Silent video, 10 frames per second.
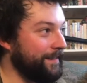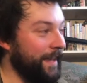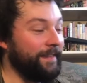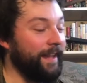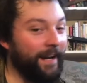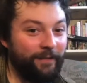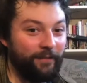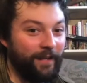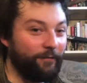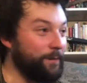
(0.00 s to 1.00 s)
And not
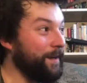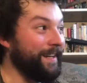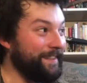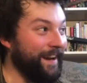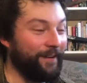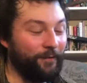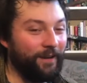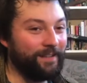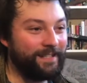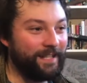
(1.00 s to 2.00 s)
even everybody there
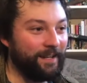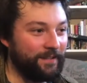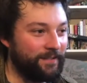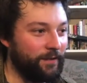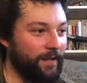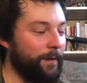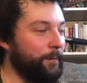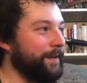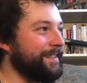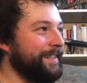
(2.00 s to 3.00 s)
volunteers, okay?
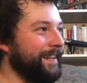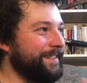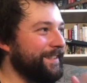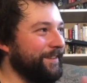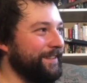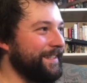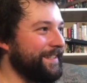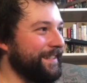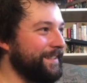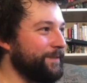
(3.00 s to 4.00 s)
But he takes
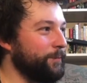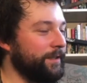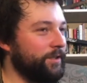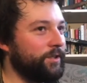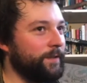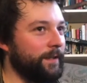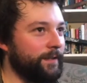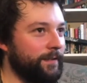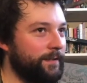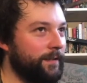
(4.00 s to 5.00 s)
Odysseus, which
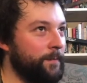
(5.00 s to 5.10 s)
is,